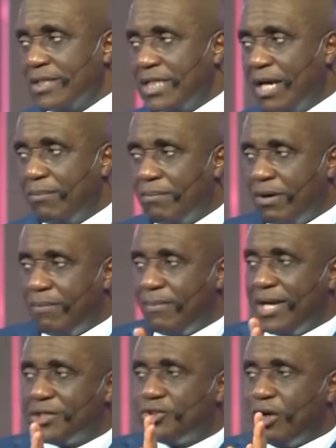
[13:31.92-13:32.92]
The
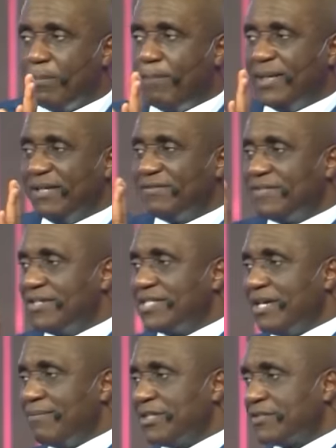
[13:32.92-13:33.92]
moment your belief
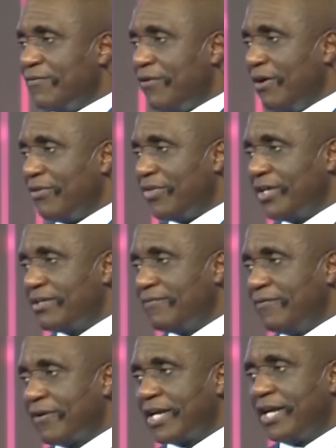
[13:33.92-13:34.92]
system is faulted,
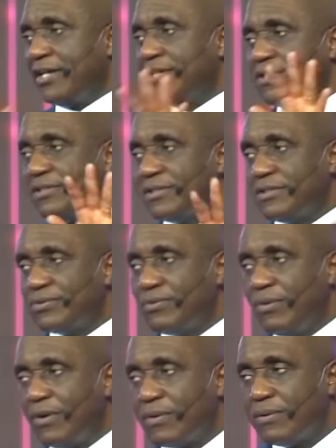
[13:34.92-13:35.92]
forget it. It
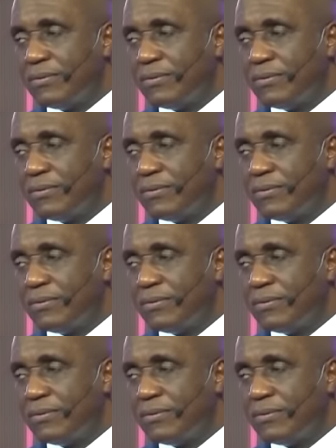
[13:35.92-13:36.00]
won't work.